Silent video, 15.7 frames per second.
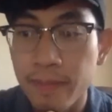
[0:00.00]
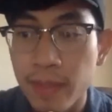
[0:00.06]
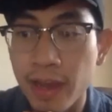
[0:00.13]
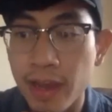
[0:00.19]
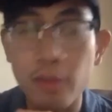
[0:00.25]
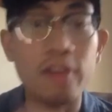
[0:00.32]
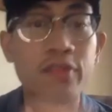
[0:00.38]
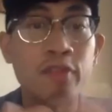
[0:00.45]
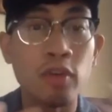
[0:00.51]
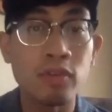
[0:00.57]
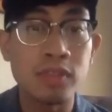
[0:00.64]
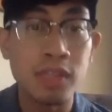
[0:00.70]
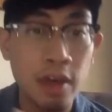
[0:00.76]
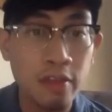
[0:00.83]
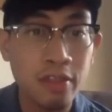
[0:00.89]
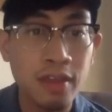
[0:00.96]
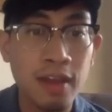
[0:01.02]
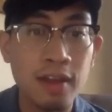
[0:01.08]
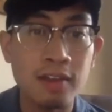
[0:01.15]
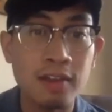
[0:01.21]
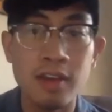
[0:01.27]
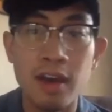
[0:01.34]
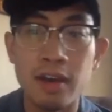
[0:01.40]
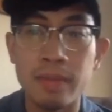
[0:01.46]
I know that folks in
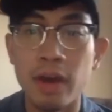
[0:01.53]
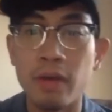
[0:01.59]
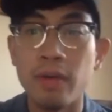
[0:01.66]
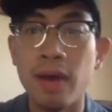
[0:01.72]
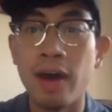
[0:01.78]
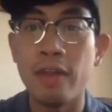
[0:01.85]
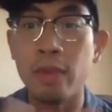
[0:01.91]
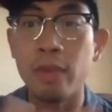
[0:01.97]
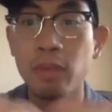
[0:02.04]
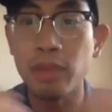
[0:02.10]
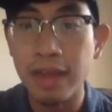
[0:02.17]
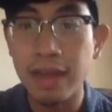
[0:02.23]
healthcare talk about how they would